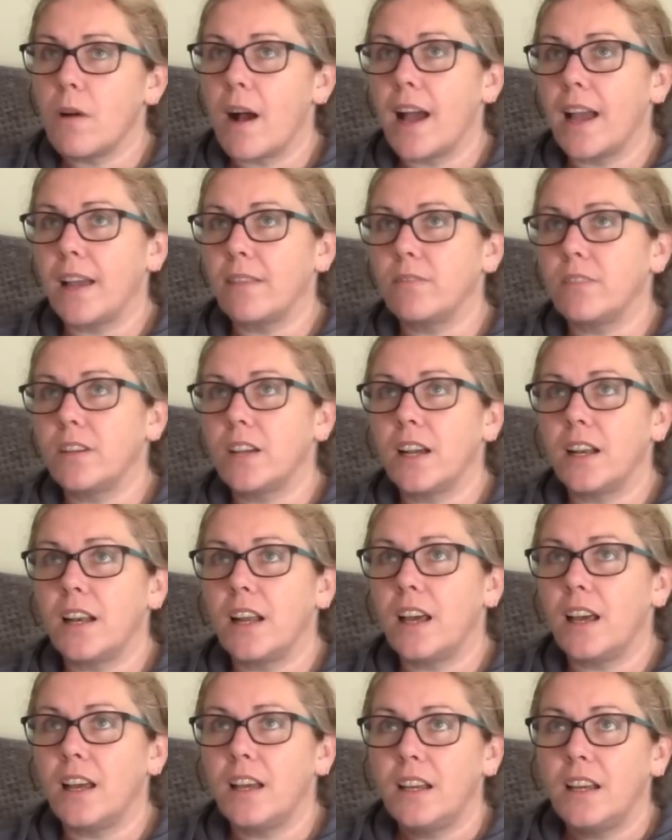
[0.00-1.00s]
I'm going
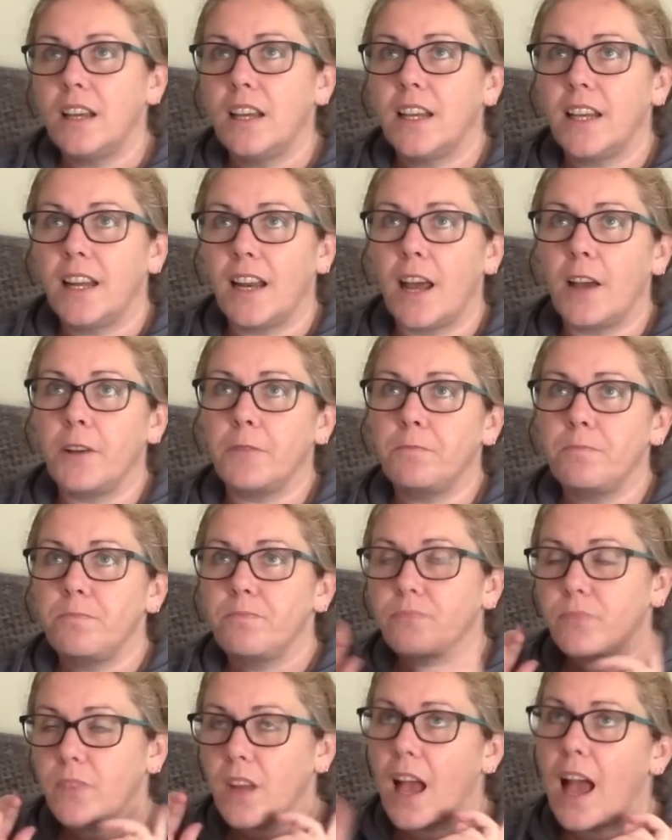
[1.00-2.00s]
to, you know,
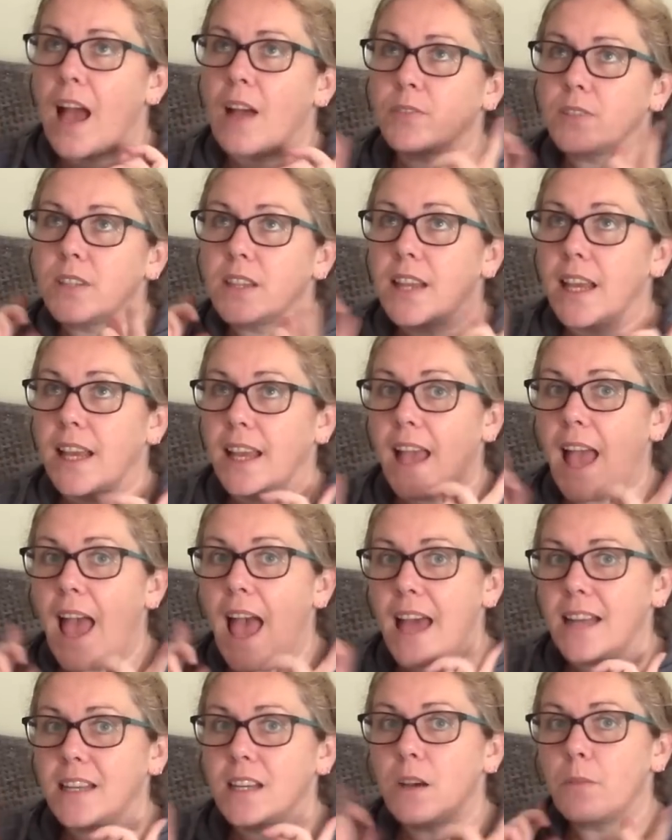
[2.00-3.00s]
have to think
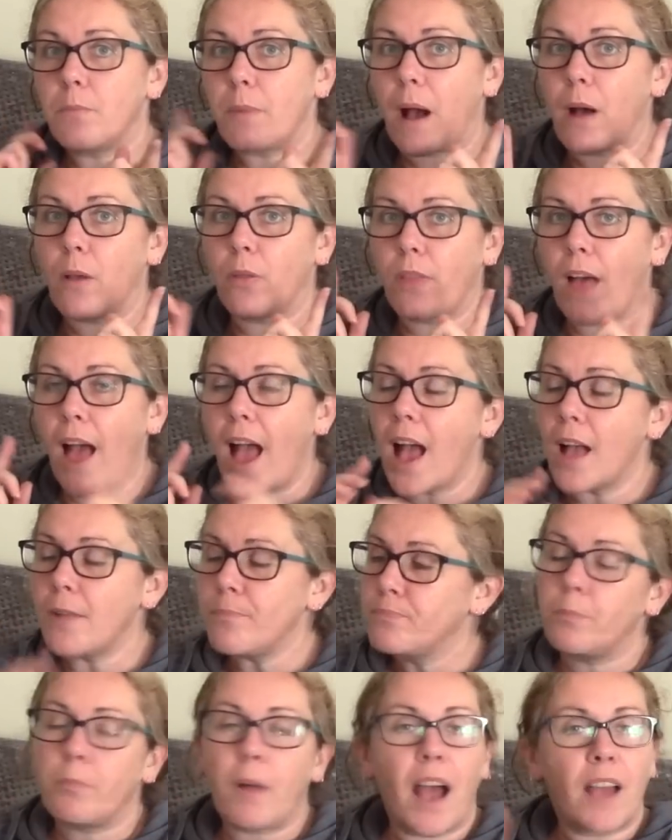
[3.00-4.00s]
ahead about that.
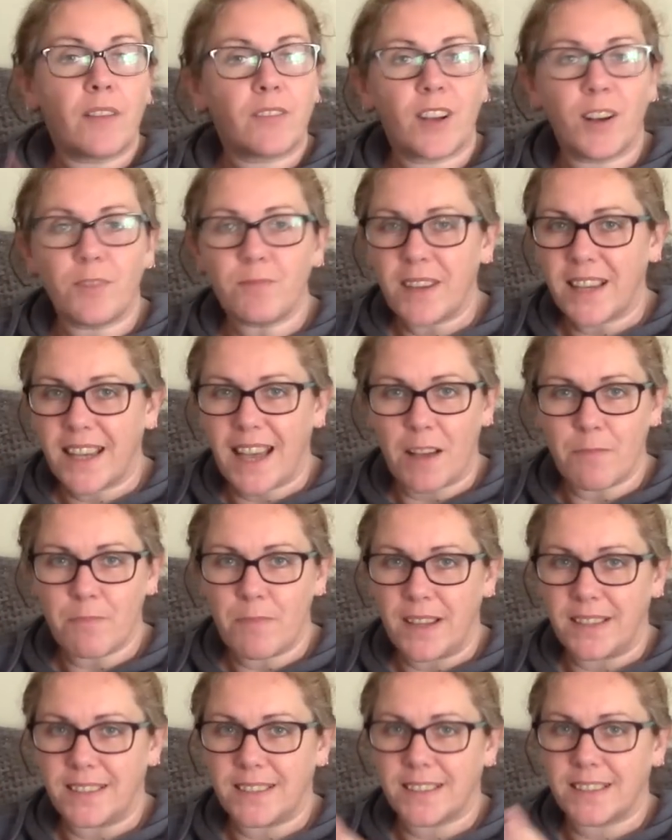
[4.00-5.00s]
But I've got my
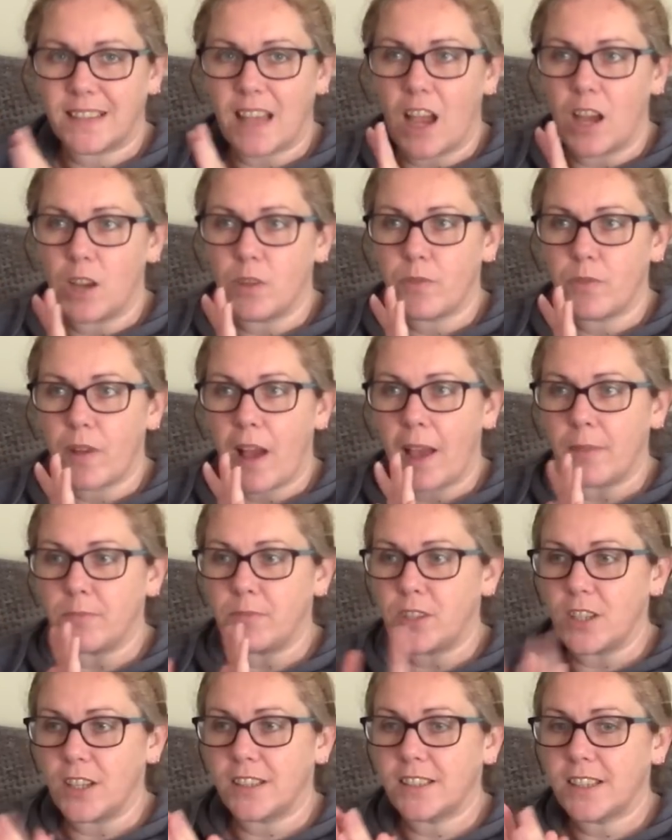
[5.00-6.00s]
camping stove. I'm
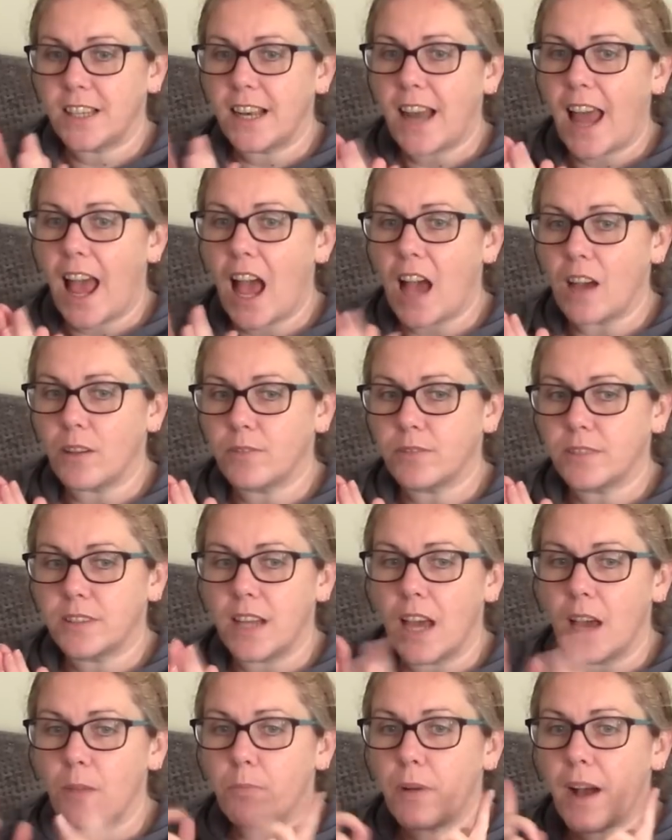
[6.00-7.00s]
just going to have
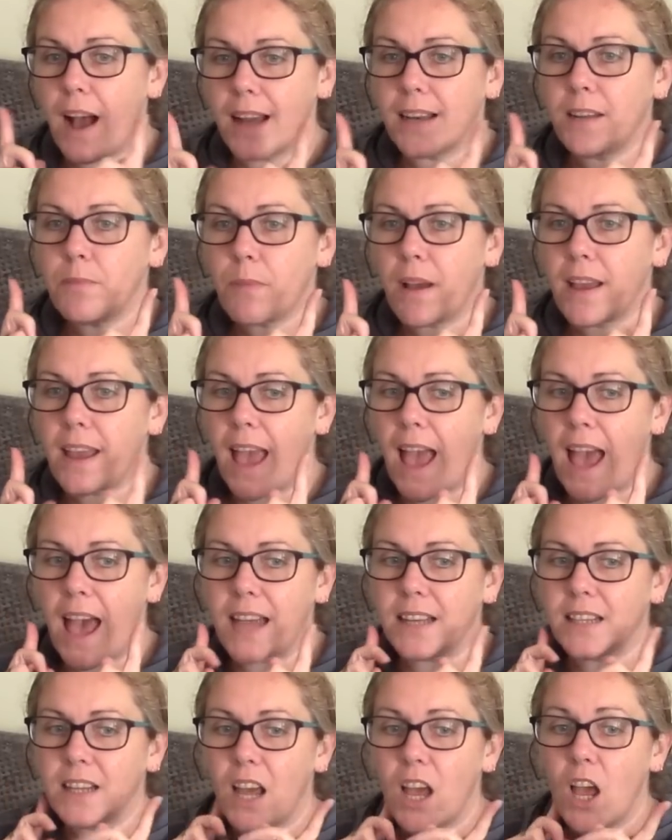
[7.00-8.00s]
to plan in my
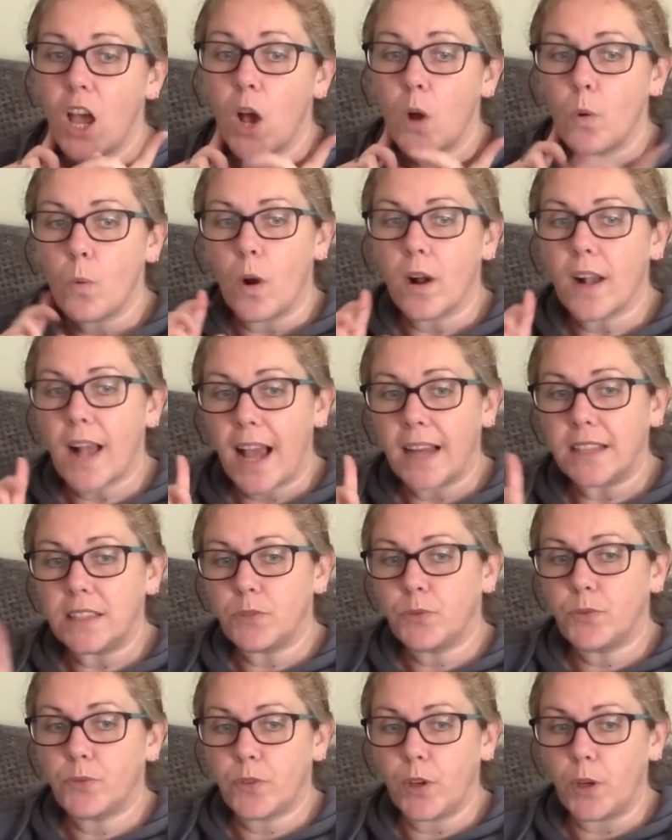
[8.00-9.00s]
head what kind of
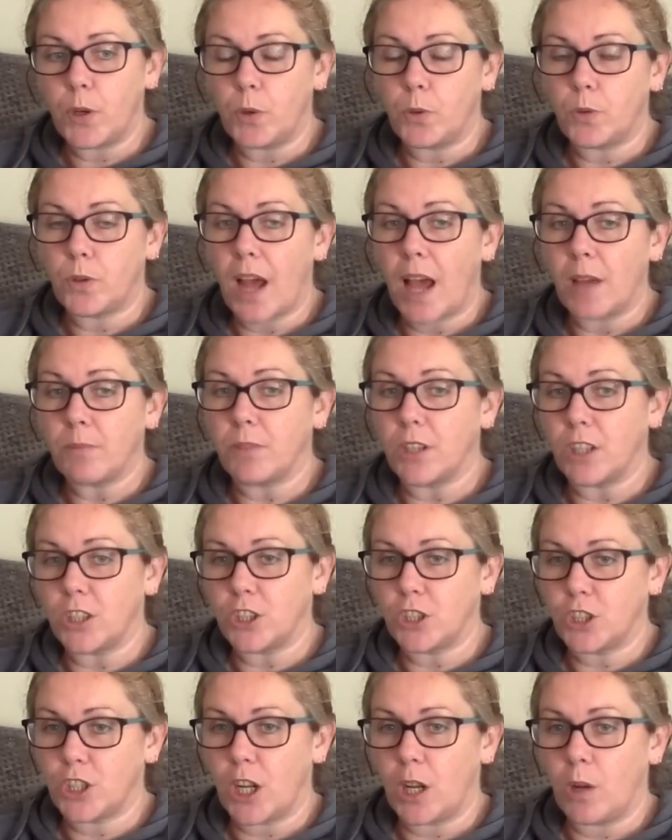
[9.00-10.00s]
food I'm going to
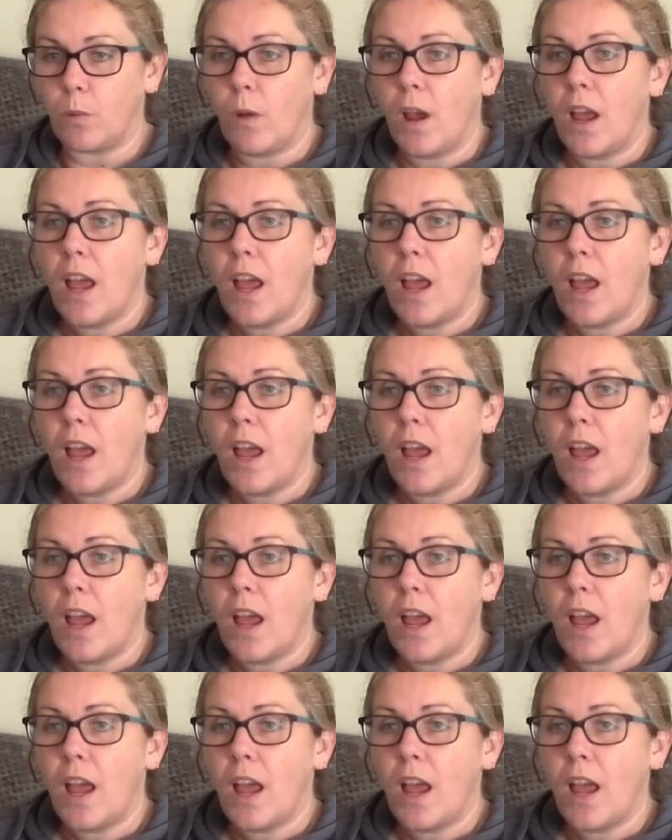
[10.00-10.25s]
do.